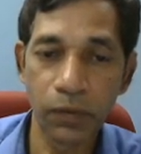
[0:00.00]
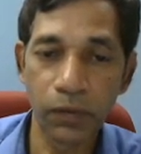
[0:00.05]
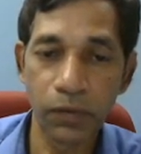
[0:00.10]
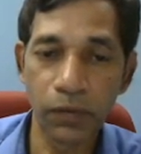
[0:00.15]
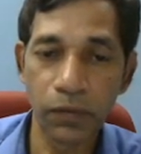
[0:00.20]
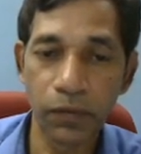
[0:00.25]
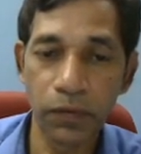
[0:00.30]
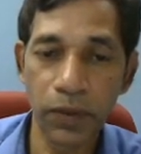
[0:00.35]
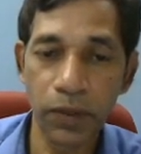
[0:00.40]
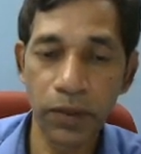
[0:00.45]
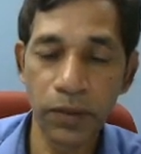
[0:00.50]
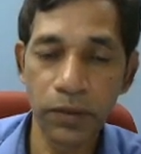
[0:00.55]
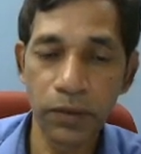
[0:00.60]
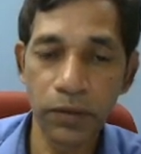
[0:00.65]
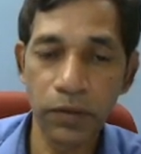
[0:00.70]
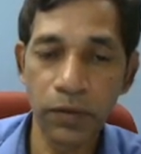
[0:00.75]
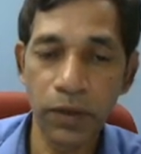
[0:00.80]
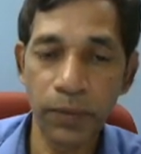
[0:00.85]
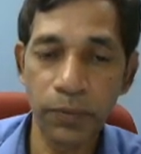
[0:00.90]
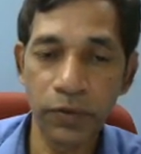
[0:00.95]
one,
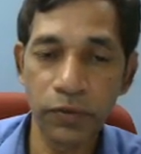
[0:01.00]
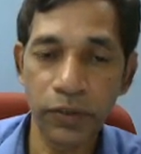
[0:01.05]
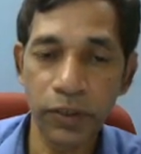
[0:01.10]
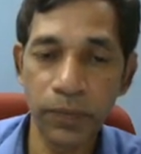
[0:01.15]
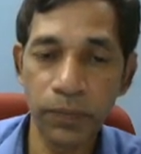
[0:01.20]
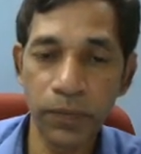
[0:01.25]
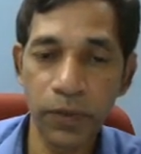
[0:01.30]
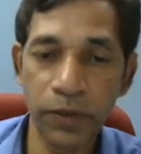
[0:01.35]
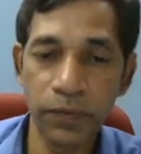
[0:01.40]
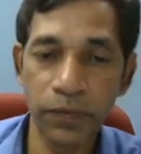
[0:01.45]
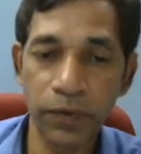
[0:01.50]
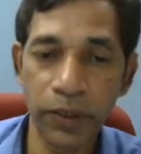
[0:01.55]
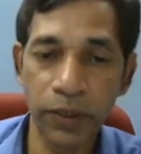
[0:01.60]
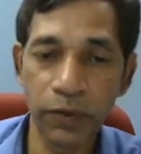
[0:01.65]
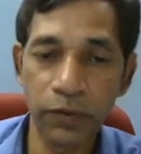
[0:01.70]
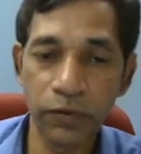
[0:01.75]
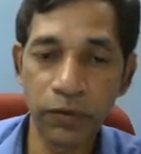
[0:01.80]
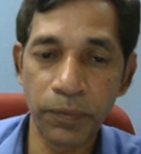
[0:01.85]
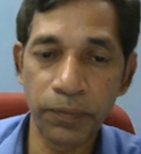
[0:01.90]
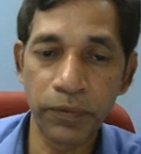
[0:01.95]
you have to simplify
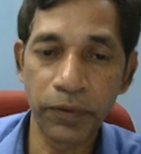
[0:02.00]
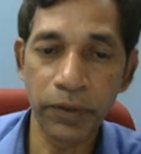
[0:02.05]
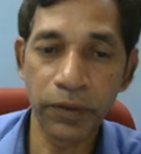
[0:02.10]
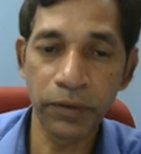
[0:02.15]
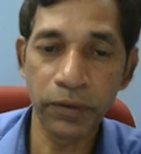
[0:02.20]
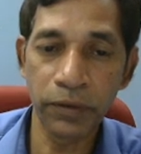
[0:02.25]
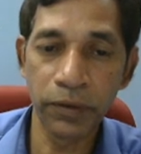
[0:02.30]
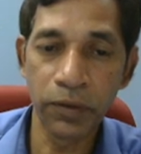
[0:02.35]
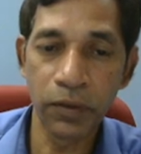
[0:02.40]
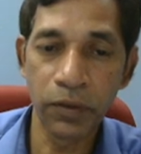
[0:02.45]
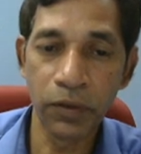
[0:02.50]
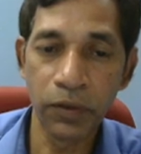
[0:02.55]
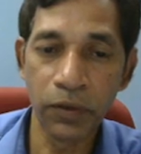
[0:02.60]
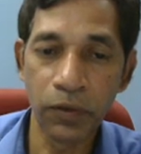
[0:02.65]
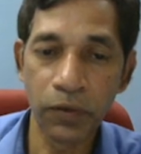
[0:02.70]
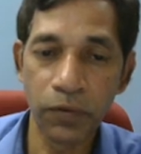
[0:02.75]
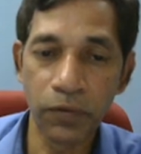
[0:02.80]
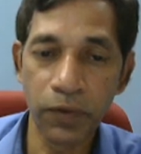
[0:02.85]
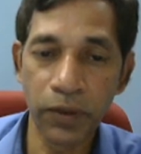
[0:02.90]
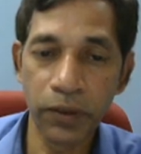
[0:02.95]
to obtain
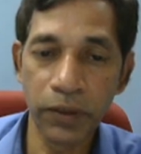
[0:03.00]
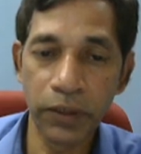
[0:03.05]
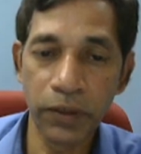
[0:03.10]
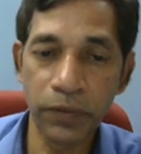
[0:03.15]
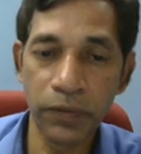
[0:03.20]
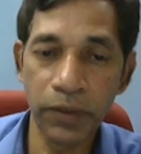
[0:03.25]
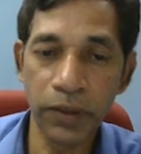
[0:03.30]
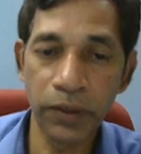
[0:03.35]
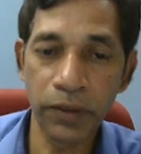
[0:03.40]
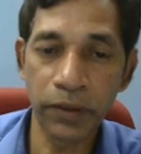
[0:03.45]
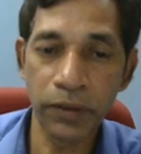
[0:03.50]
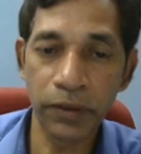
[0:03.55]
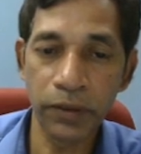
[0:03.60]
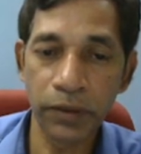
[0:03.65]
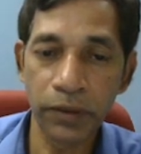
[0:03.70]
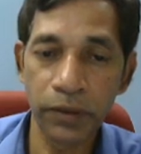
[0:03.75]
one unique